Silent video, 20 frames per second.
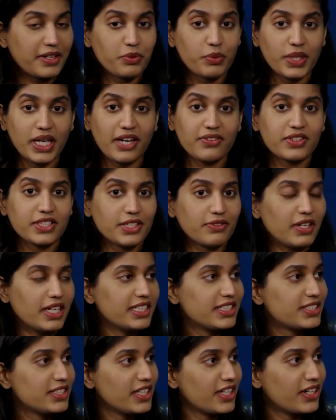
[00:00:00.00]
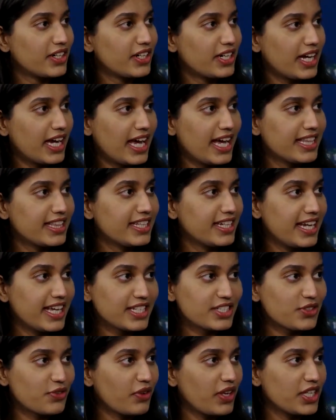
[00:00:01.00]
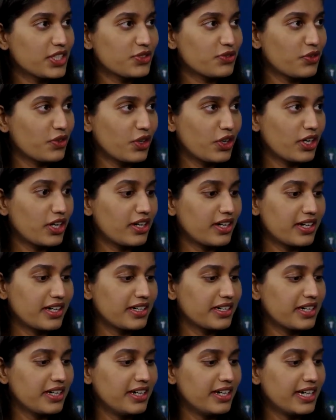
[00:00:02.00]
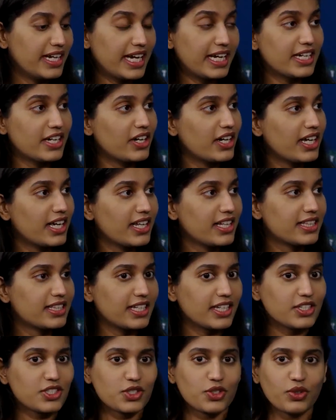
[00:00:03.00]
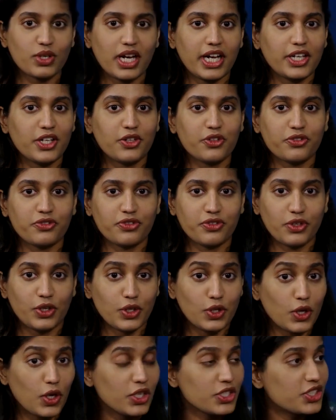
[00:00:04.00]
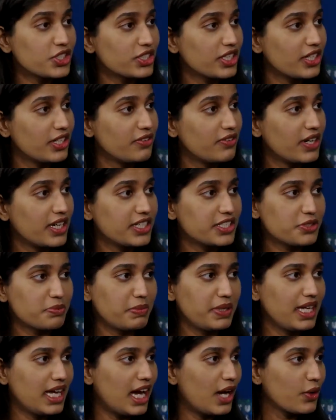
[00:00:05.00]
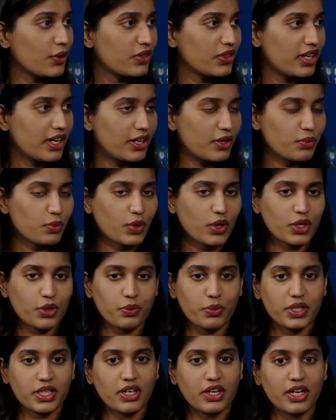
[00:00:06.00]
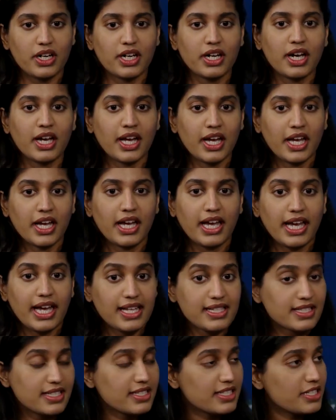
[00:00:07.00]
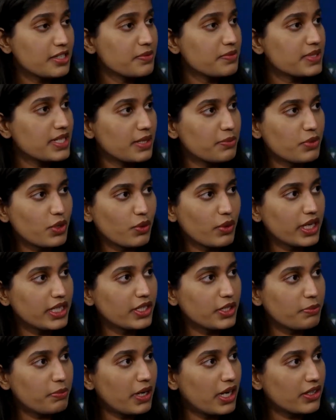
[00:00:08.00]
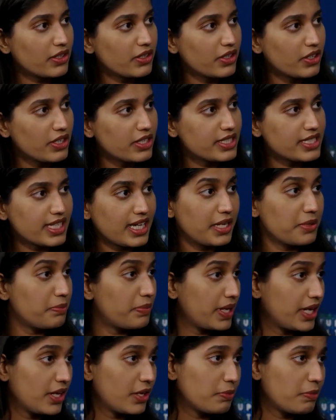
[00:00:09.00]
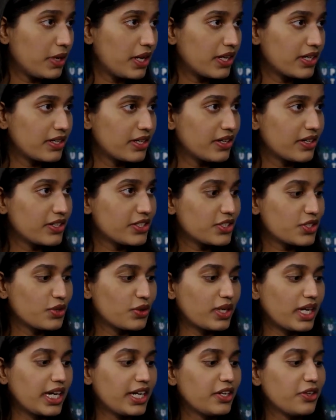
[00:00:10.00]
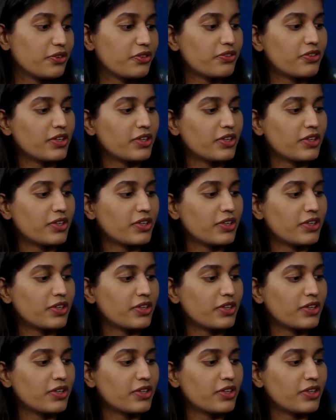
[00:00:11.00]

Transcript: have the device here, and the next phase for Aidar Health is to kind of launch the device, be out there, work with our health systems and provider partners and payer partners to kind of